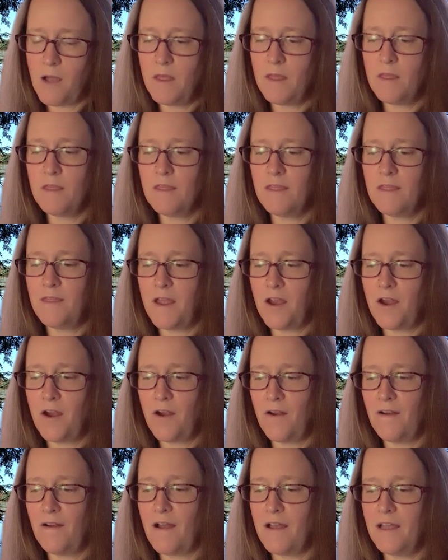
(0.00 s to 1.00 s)

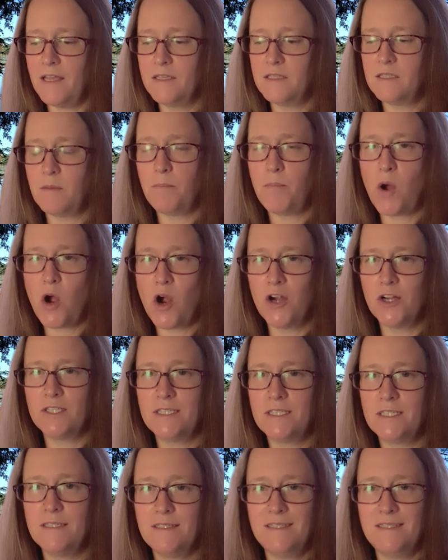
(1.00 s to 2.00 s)
There is Part
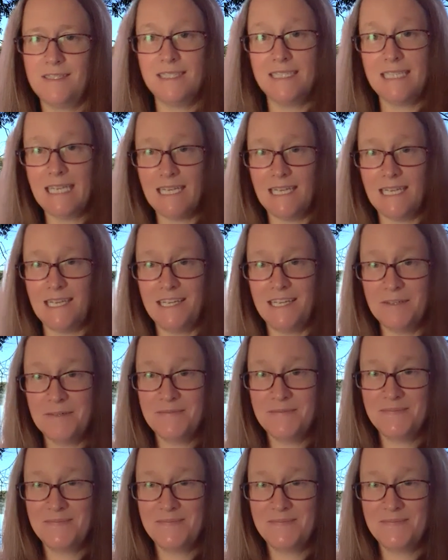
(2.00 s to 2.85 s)
C.